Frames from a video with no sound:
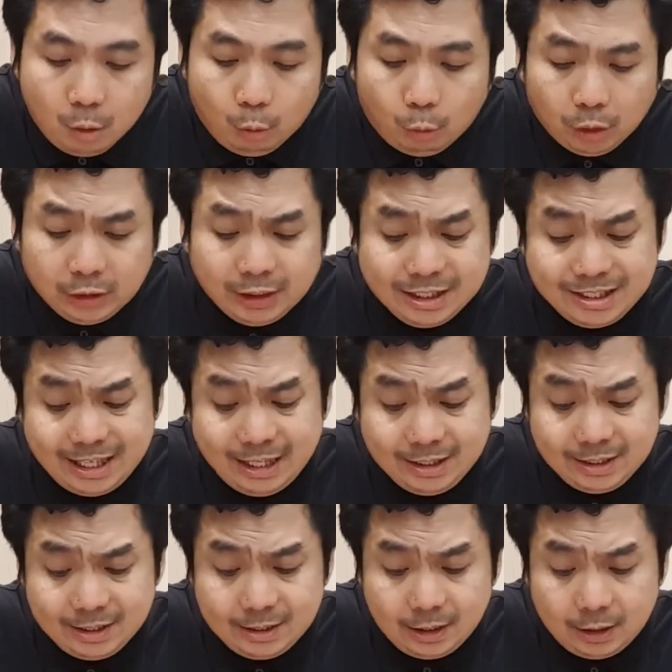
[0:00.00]
what these
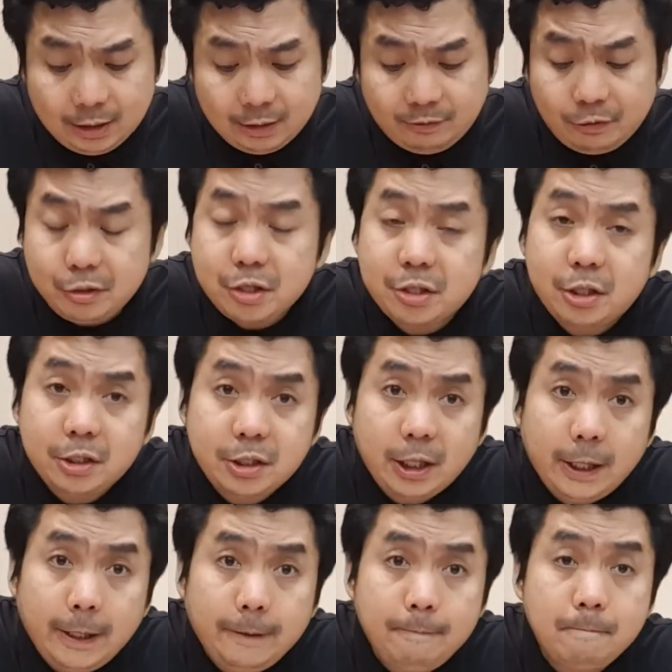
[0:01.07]
next uh, verses are
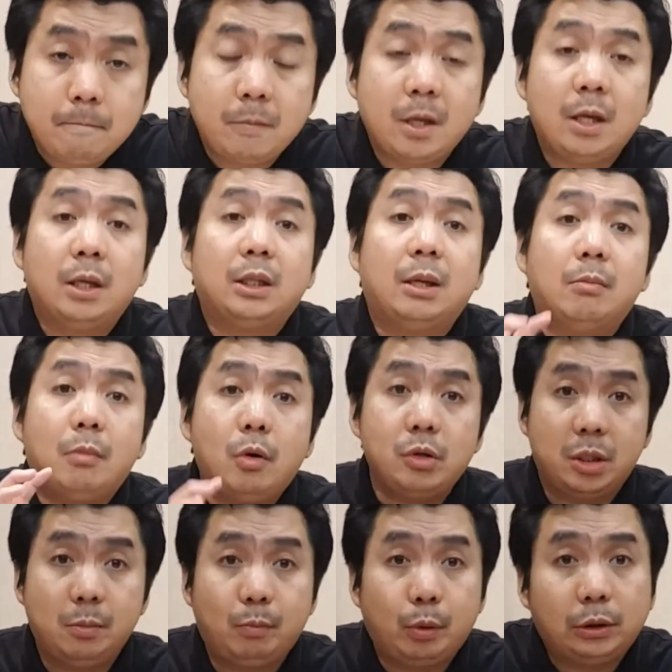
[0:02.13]
saying, the most
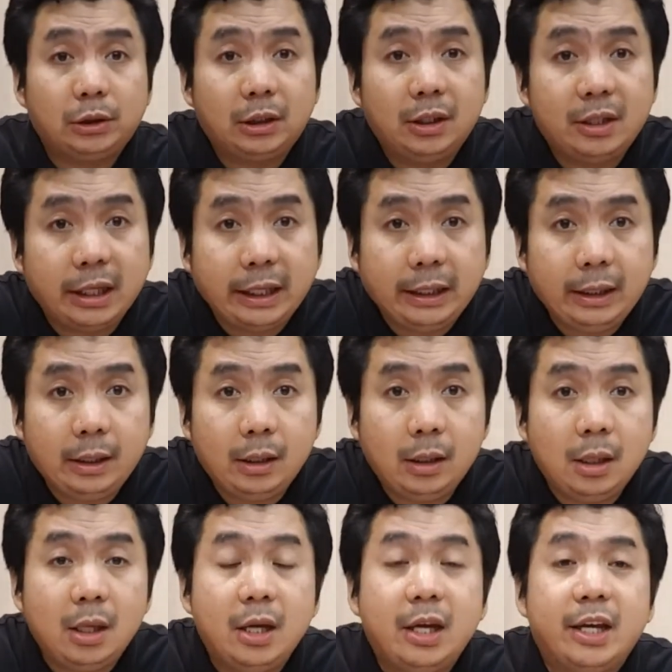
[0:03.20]
important thing
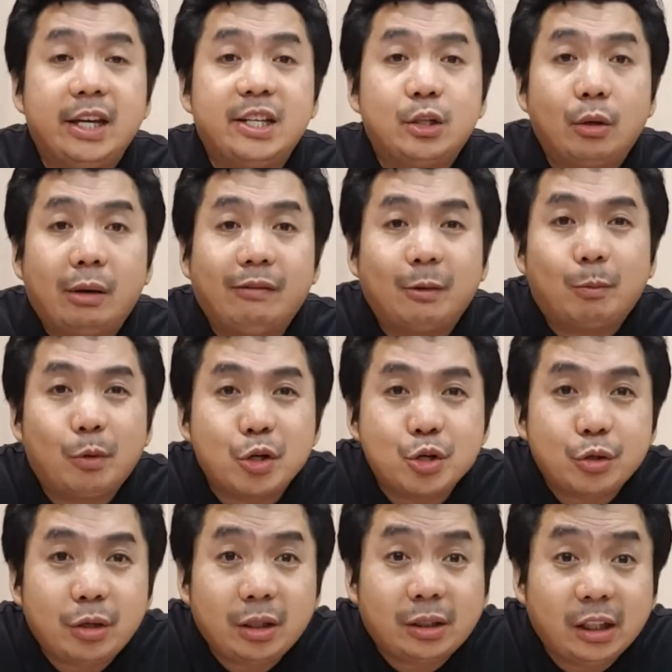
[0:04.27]
is to have a
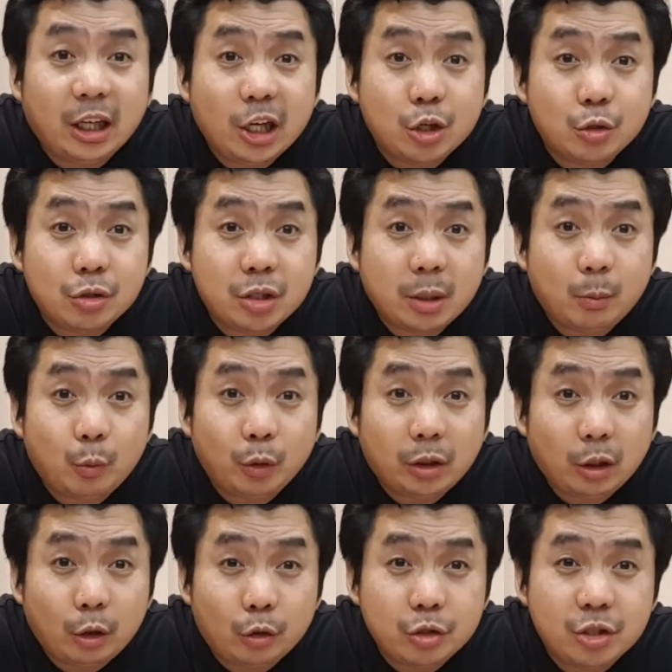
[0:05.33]
personal relationship with the
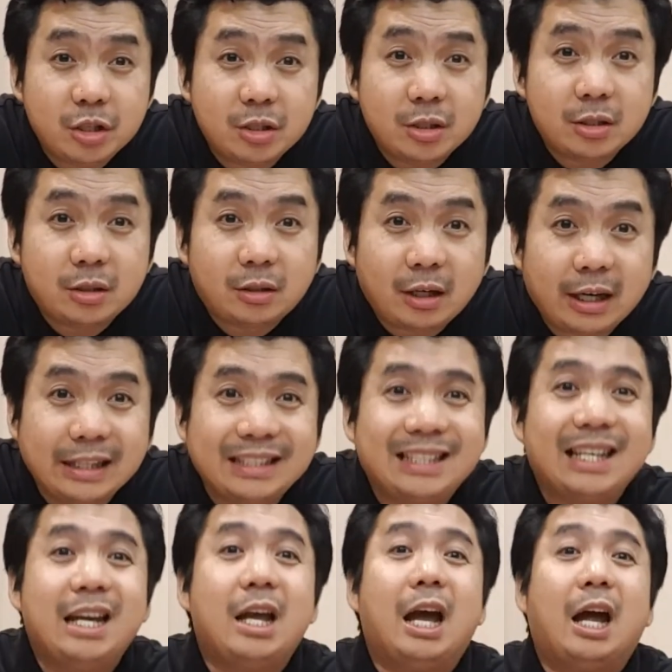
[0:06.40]
Lord Jesus Christ.
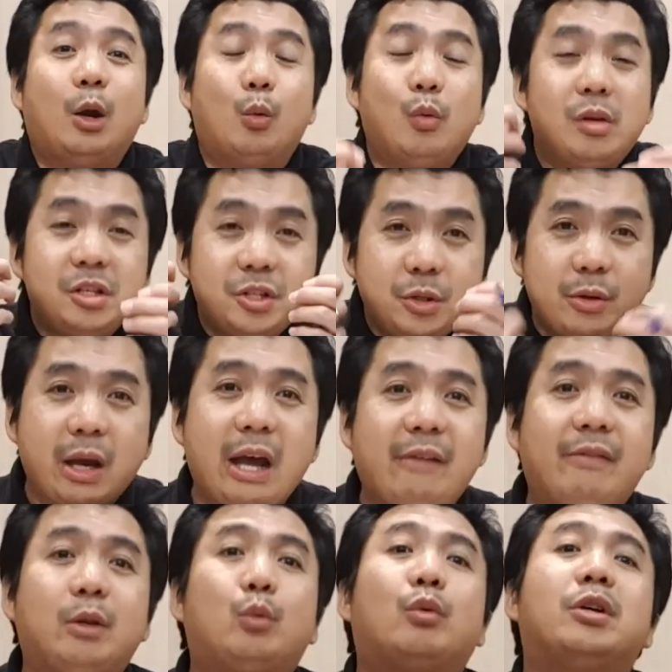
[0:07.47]
And once you have
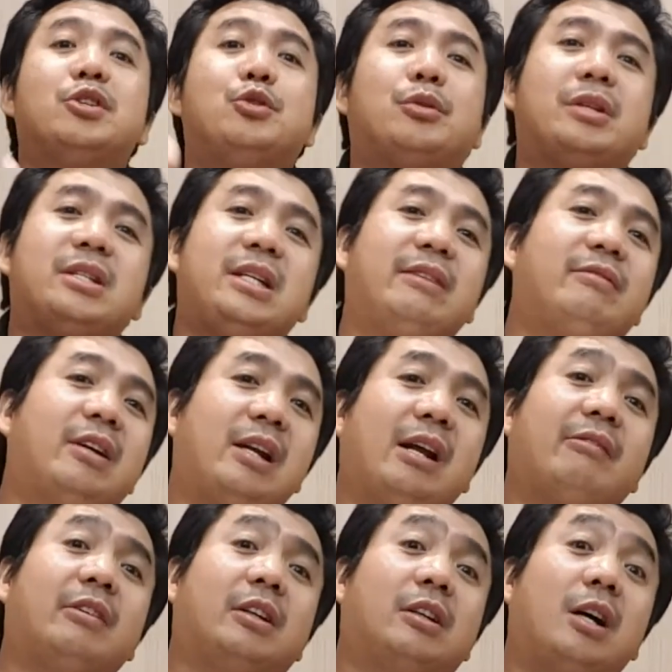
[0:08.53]
it, once you receive the love
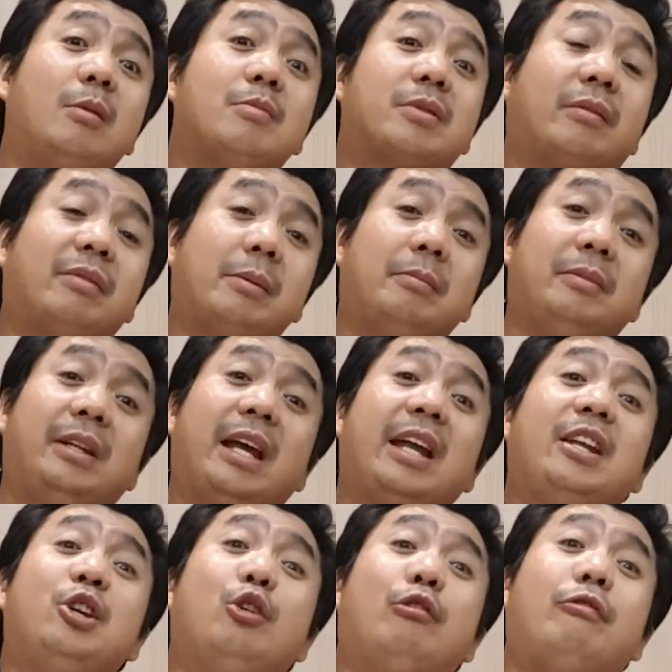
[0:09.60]
that comes from Him,
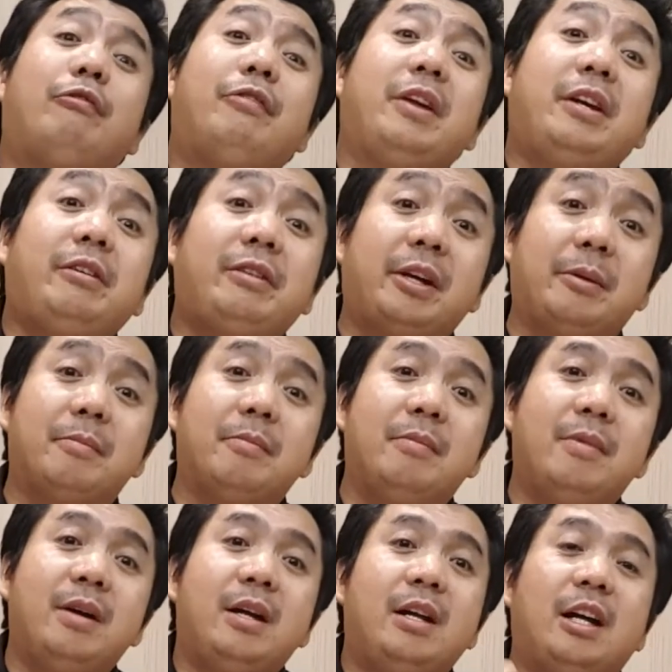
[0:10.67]
then you fear Him
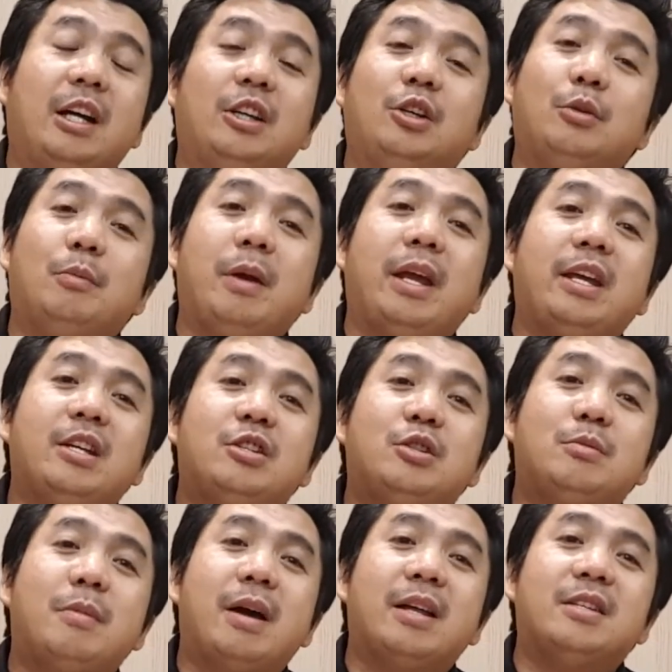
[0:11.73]
and you obey His
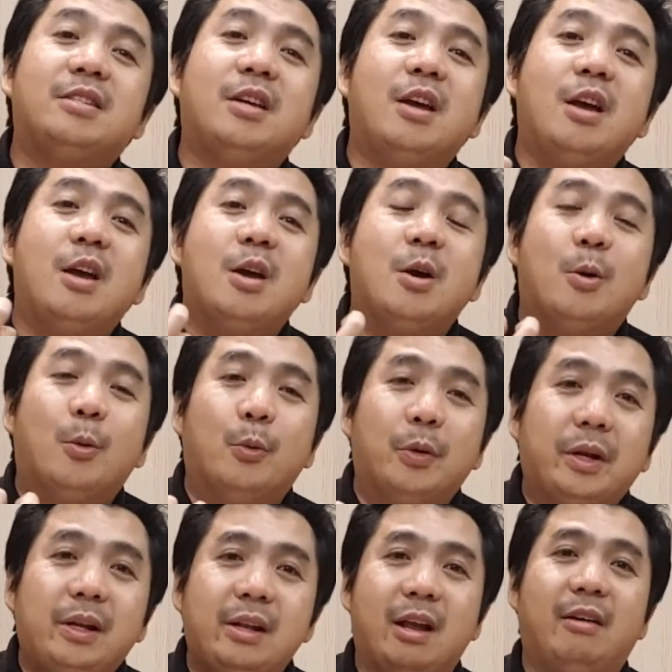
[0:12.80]
commands
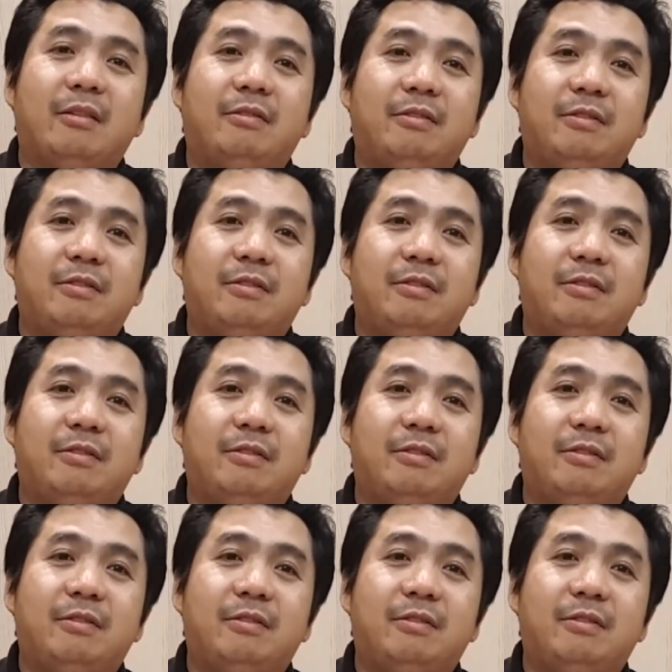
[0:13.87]
with love.